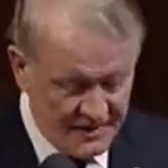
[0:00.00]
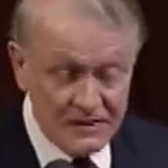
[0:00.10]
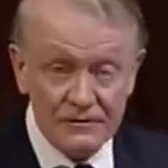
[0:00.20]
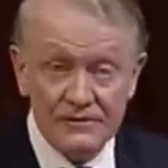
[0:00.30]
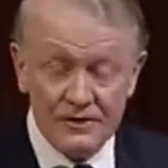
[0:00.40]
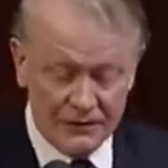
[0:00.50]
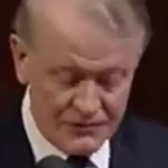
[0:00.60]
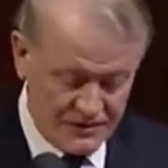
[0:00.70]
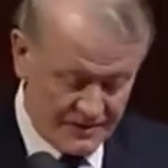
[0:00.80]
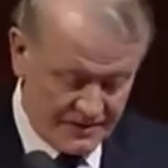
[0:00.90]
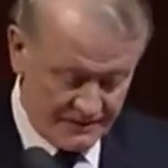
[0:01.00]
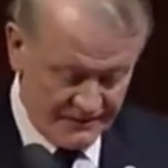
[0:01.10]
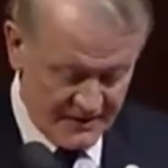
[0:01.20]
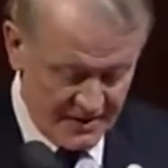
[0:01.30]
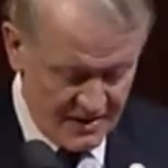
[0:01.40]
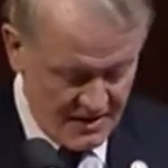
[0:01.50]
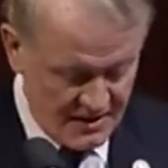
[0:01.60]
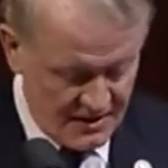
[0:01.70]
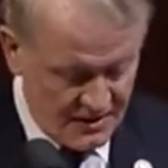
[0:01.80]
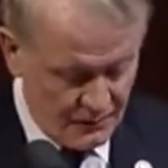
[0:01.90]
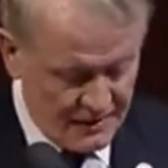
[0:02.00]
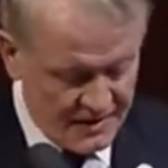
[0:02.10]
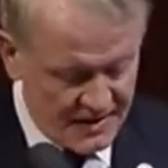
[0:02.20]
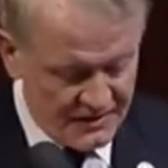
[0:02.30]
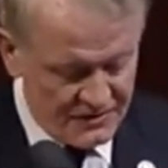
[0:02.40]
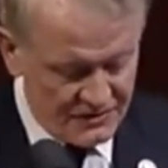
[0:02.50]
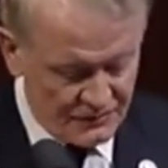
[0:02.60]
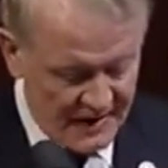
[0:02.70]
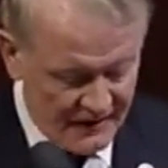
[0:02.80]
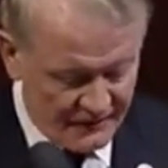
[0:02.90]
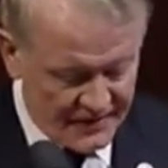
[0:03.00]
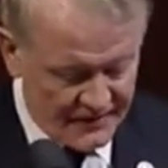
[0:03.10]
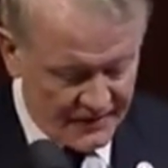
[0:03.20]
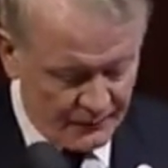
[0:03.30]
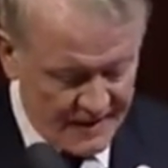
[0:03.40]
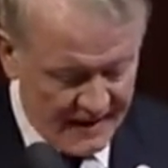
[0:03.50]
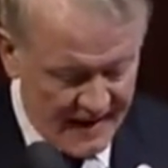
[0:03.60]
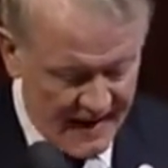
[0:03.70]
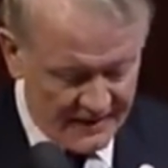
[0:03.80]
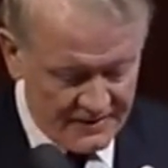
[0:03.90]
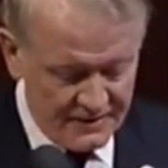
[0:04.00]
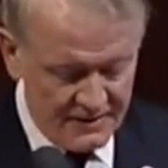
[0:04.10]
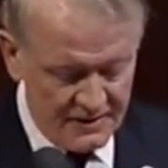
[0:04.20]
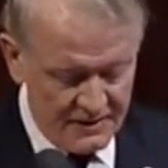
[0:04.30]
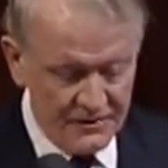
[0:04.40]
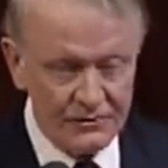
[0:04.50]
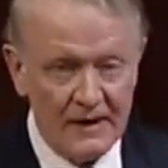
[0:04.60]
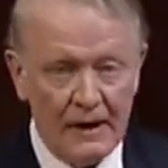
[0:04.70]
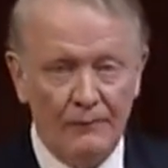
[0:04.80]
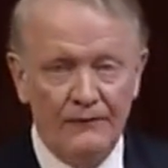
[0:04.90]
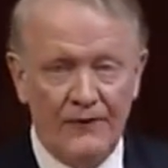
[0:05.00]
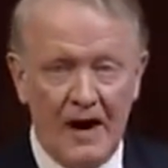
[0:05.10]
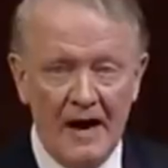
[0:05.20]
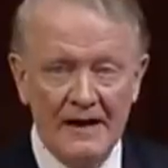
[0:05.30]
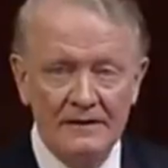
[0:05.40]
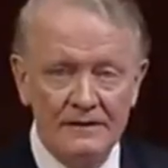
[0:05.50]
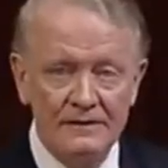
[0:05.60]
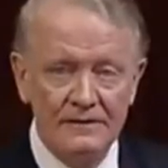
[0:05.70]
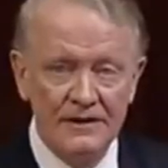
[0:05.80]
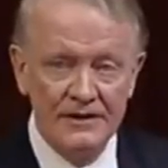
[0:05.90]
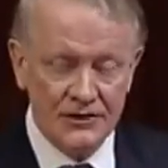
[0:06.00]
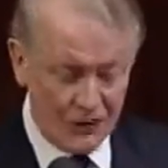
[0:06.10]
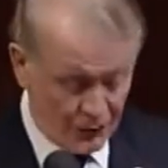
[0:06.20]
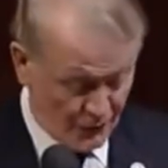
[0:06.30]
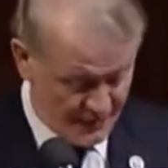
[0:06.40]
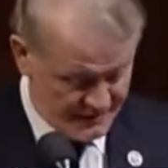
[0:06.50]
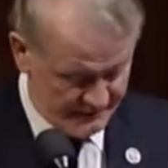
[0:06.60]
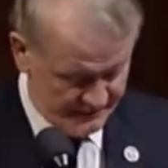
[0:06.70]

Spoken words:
these new solutions. We need to do everything we can to help find these cures.